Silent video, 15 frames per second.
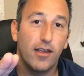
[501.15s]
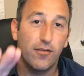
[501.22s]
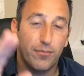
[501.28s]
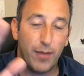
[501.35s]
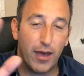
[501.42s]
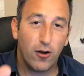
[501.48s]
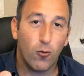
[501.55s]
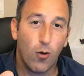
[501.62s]

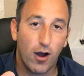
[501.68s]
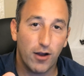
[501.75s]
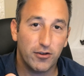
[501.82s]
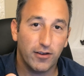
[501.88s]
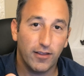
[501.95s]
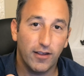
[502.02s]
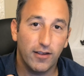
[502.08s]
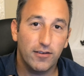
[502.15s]
if men are
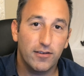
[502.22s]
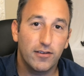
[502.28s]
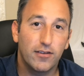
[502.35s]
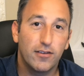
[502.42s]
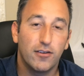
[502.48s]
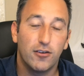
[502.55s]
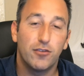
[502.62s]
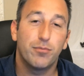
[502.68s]
watching this,
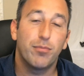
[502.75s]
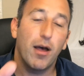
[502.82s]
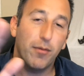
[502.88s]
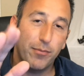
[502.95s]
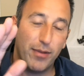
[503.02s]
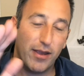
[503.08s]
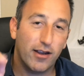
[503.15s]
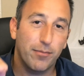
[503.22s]
you should
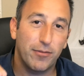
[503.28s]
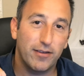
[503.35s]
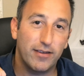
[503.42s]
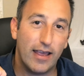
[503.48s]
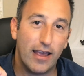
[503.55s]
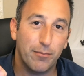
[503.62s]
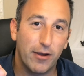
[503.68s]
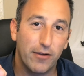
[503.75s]
probably pick up the
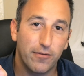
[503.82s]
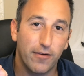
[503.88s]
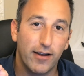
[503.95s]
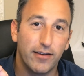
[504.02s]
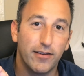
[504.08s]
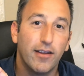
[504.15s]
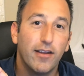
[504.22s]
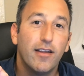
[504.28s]
tab, my
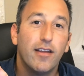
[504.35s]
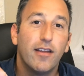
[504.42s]
friend.